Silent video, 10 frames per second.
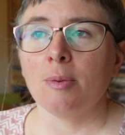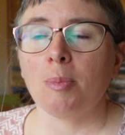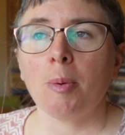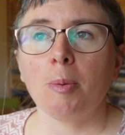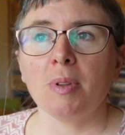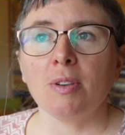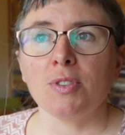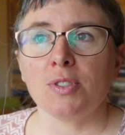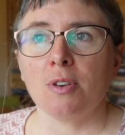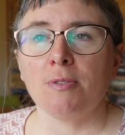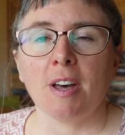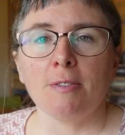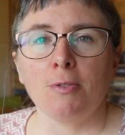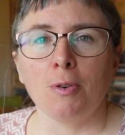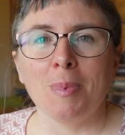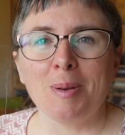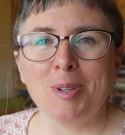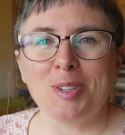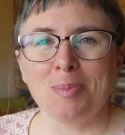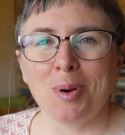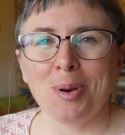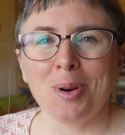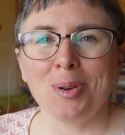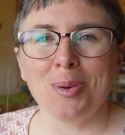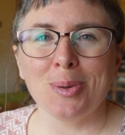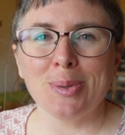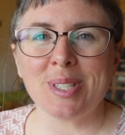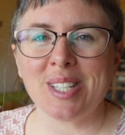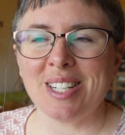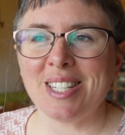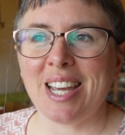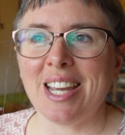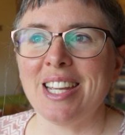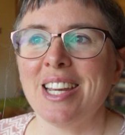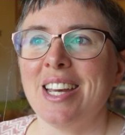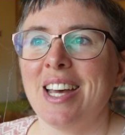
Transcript: probably reserve that for maybe tomorrow or Sunday.